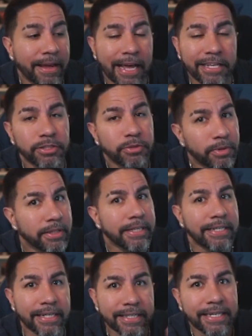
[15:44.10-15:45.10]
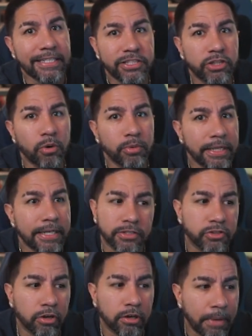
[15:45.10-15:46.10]
And you really, again, don't need
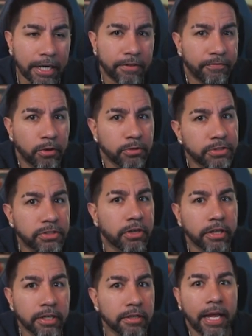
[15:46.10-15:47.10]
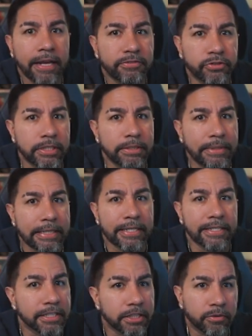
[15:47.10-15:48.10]
external microphones to start your live streaming.
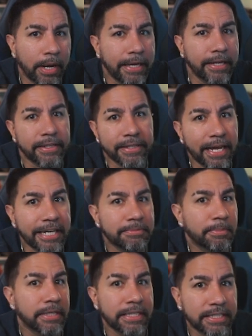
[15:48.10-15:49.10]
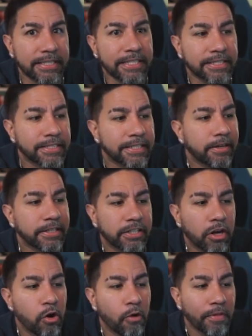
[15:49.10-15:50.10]
Is it great? Yes, but is it necessary?
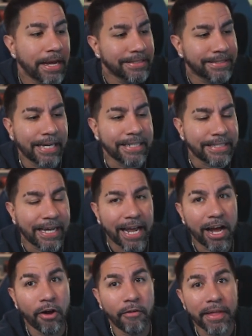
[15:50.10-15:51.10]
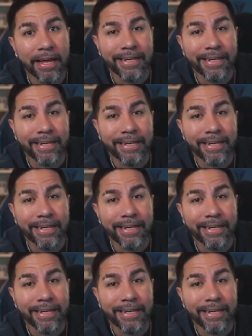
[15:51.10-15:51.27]
No. Take that out.